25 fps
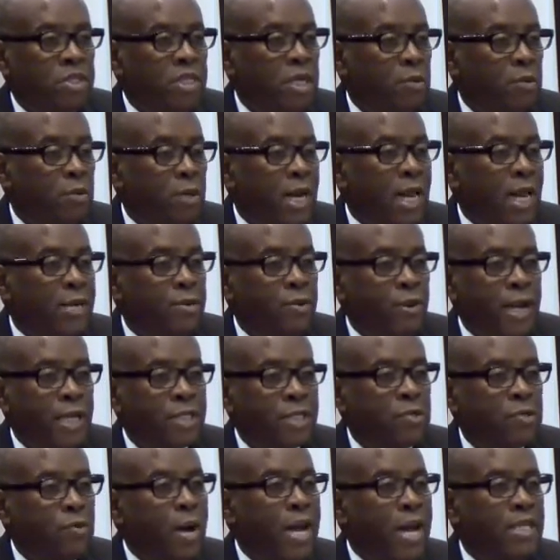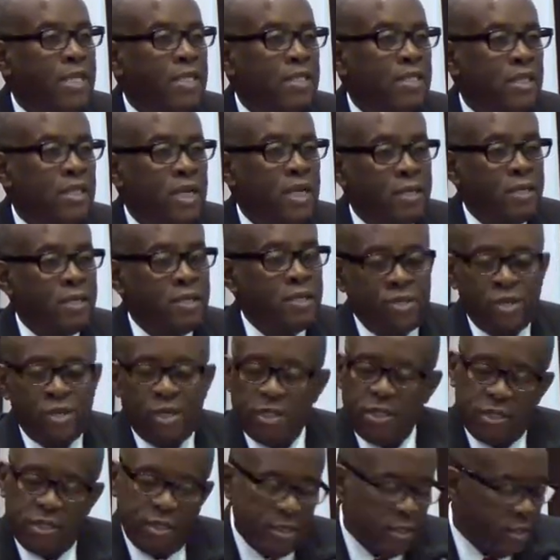Well, I do X, Y, and Z in a
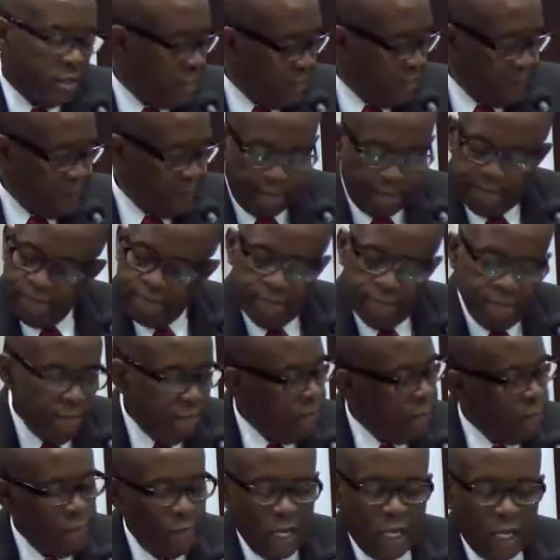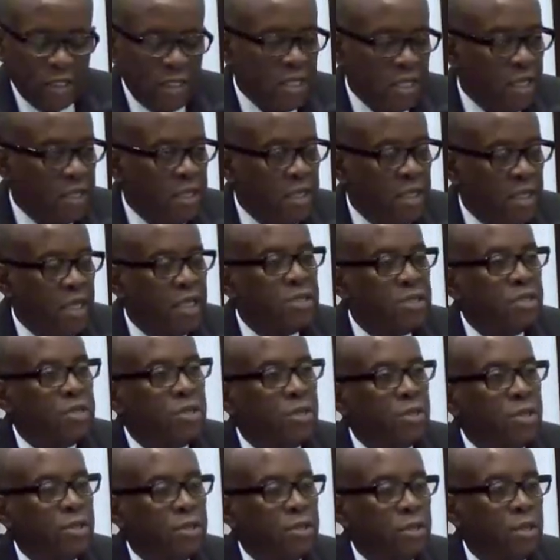church. That's not the answer.
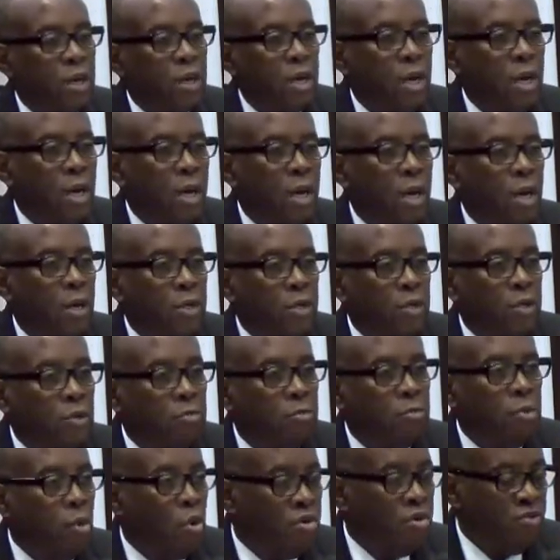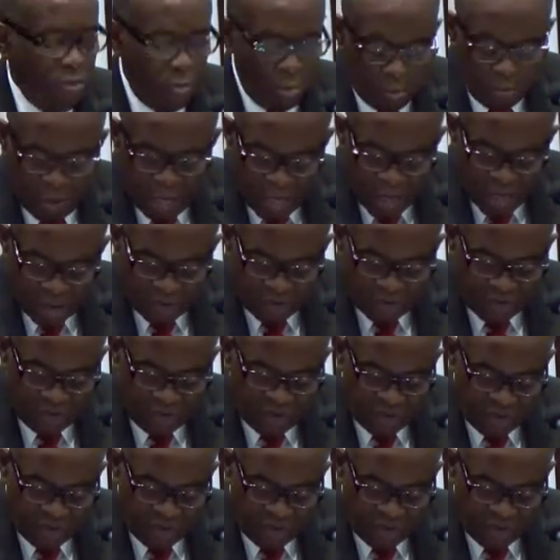Are you born from above?